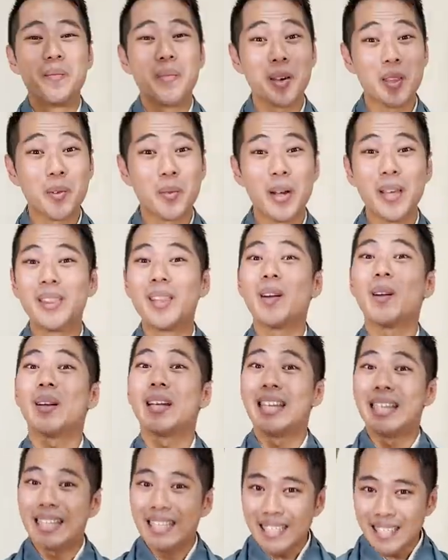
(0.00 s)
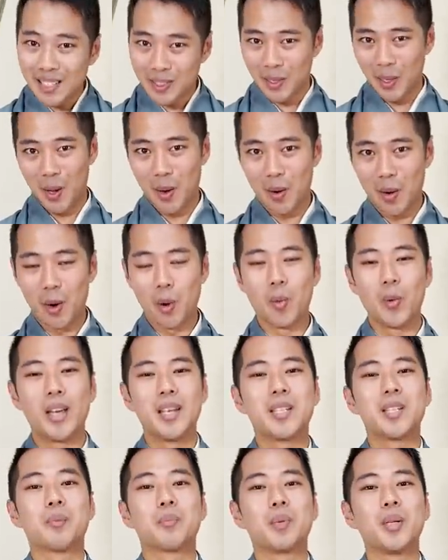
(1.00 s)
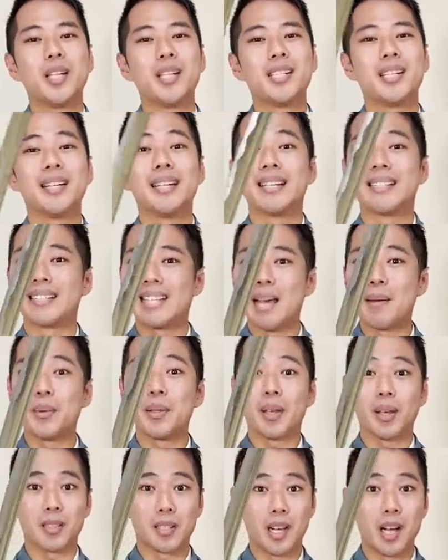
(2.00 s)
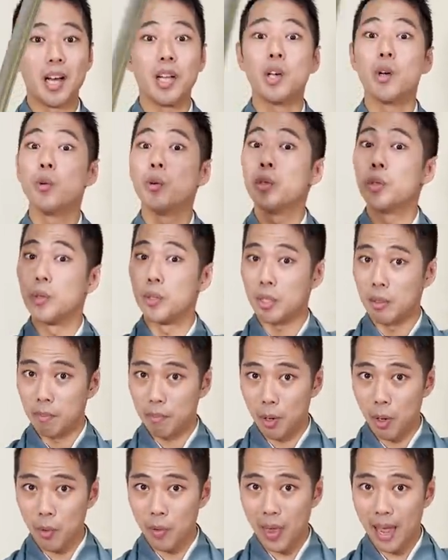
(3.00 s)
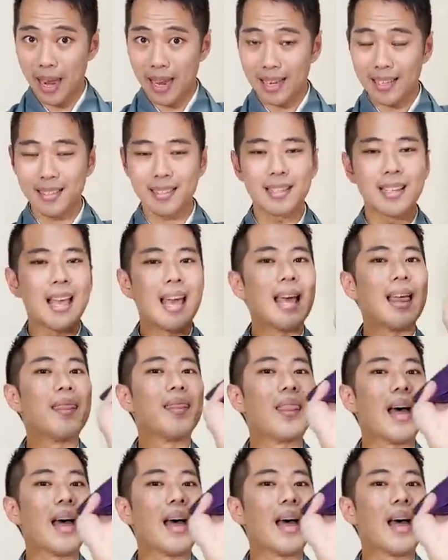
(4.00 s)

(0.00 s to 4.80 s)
By the way, there is though a way to appreciate and examine the katana using both hands, and